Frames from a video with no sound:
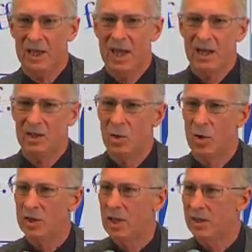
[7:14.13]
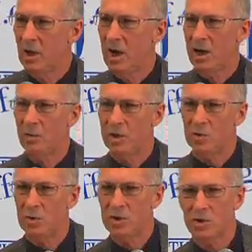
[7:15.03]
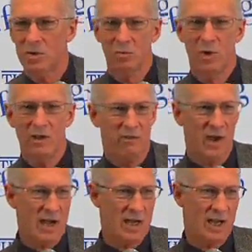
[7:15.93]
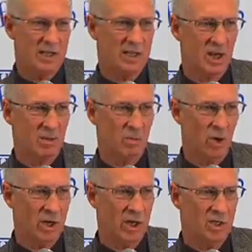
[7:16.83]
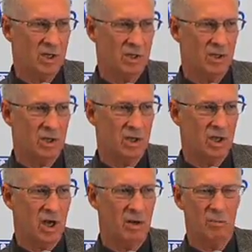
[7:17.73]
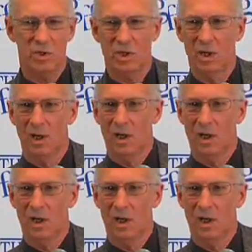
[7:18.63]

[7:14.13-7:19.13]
they can't do what they thought, which was refinance their mortgage on good terms